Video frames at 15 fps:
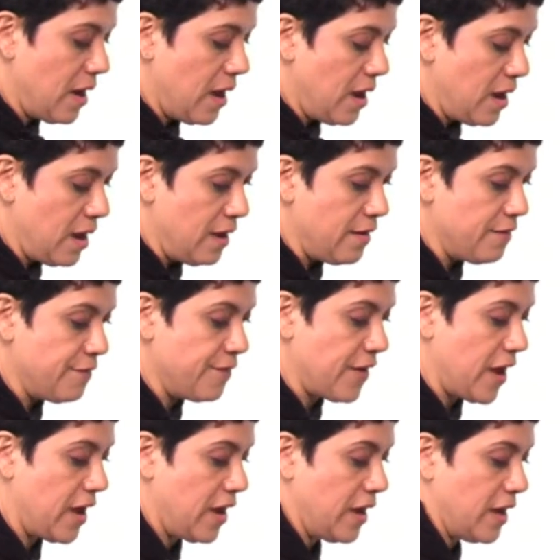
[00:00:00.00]
of,
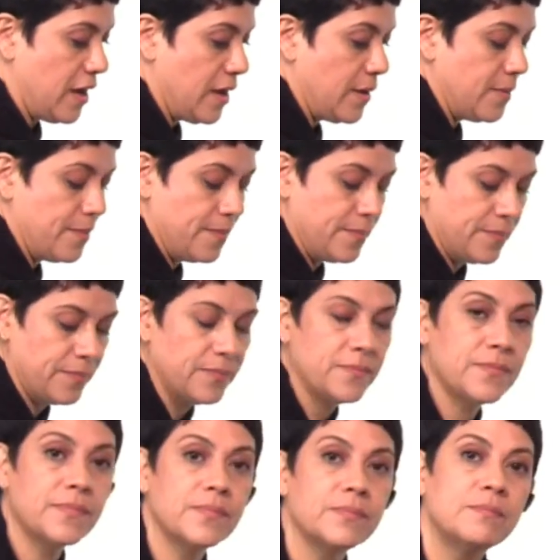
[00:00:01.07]

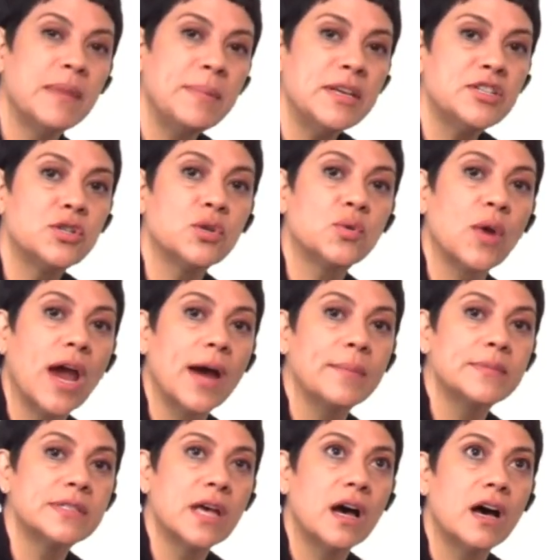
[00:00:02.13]
maybe 2
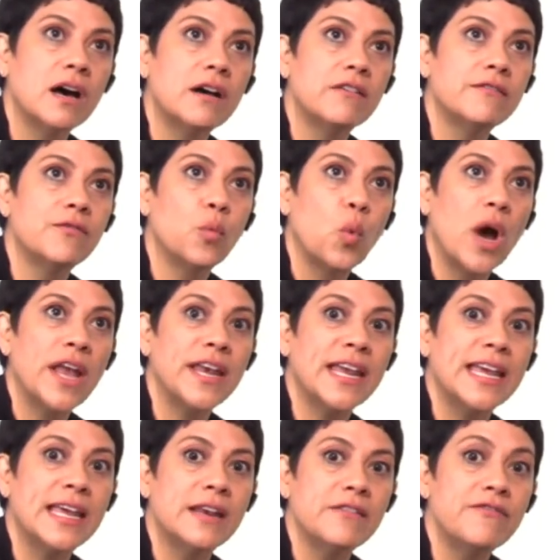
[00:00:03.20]
grams of
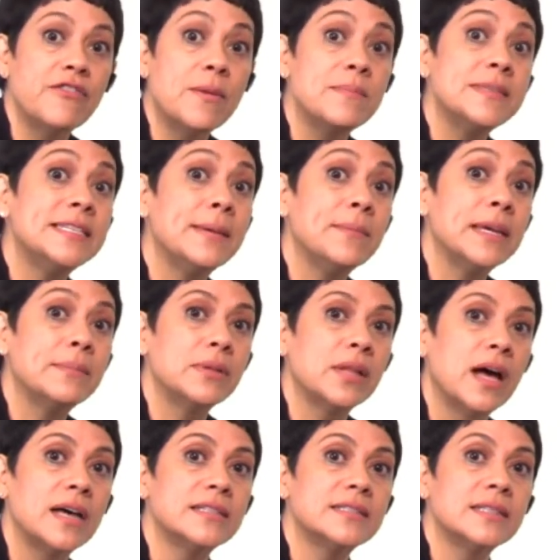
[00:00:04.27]
1N from Demi
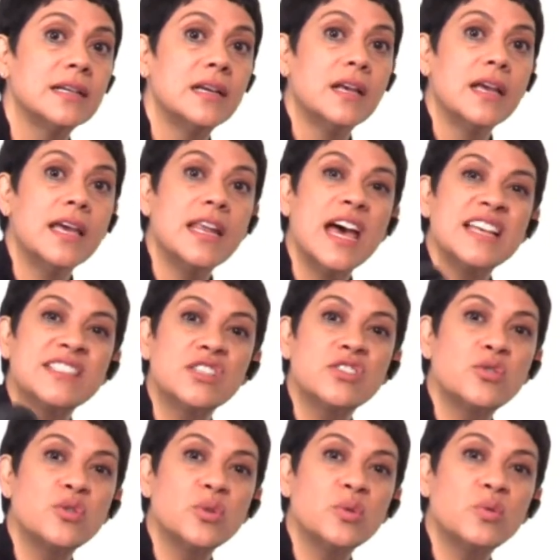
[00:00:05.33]
Plus. It has the
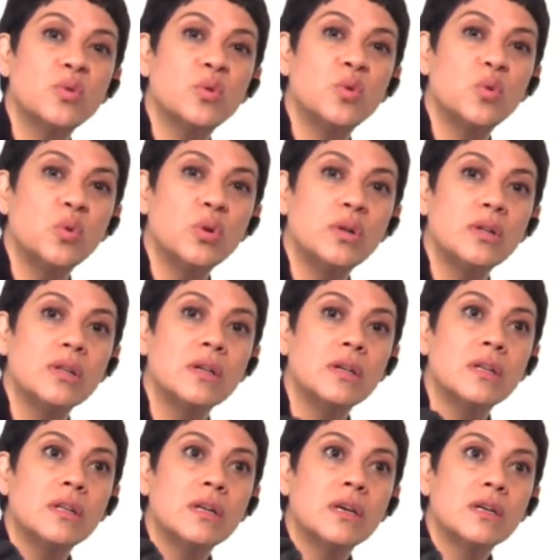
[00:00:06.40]
true cool
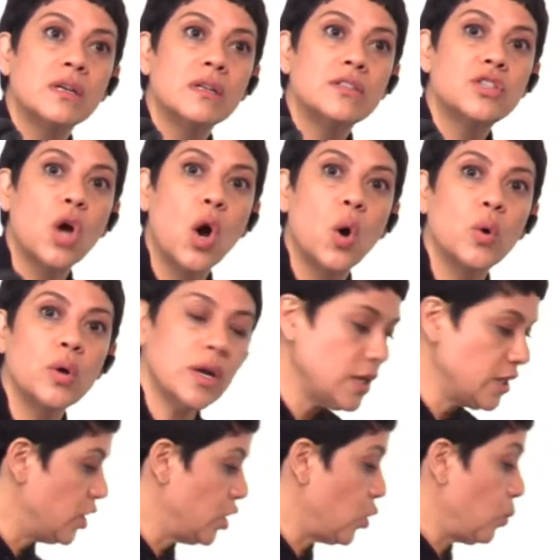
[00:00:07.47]
tone.
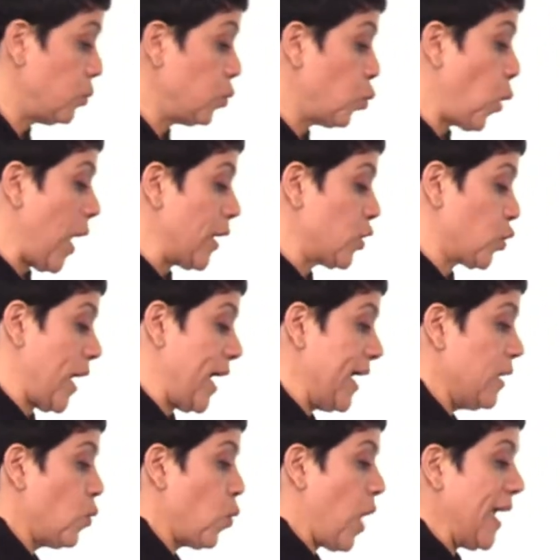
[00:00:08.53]
You know,
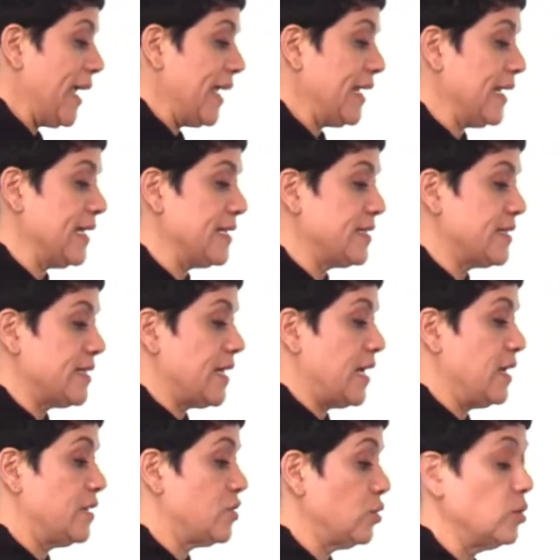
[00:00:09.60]
gray and white is
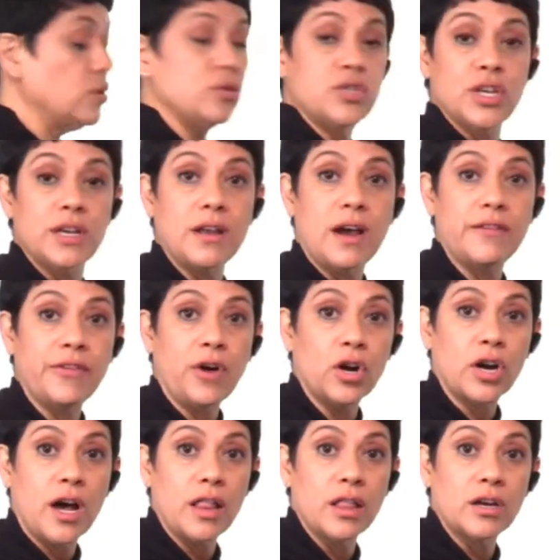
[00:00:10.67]
the dilution of all
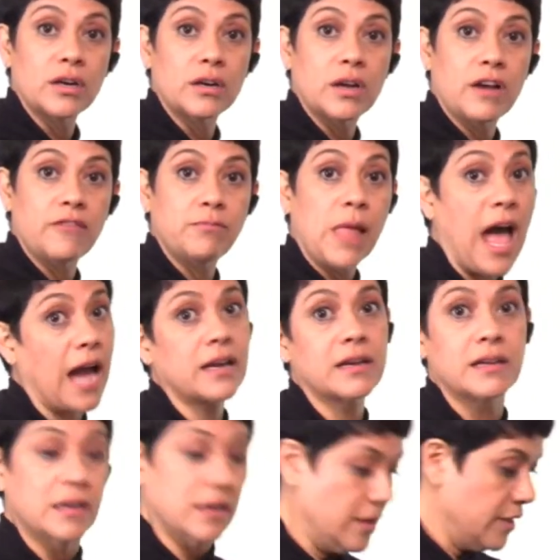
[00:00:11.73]
color, of black.
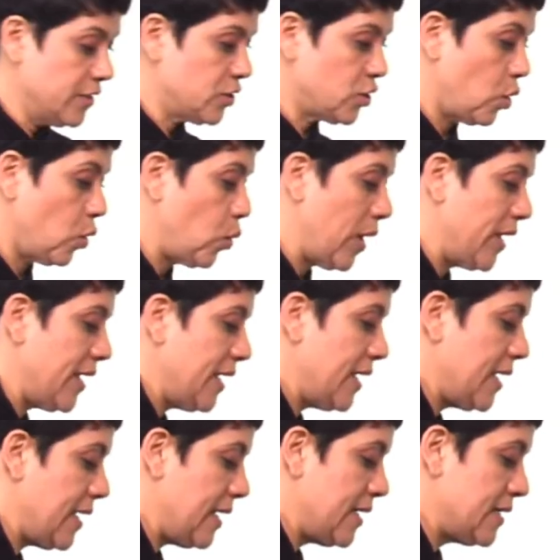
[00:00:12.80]
So
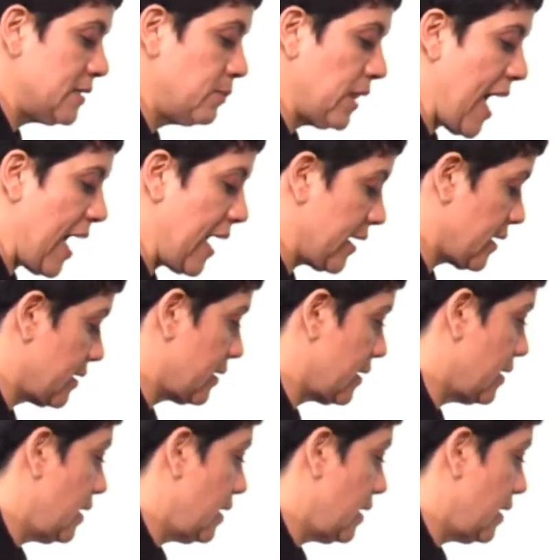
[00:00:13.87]
1N is black.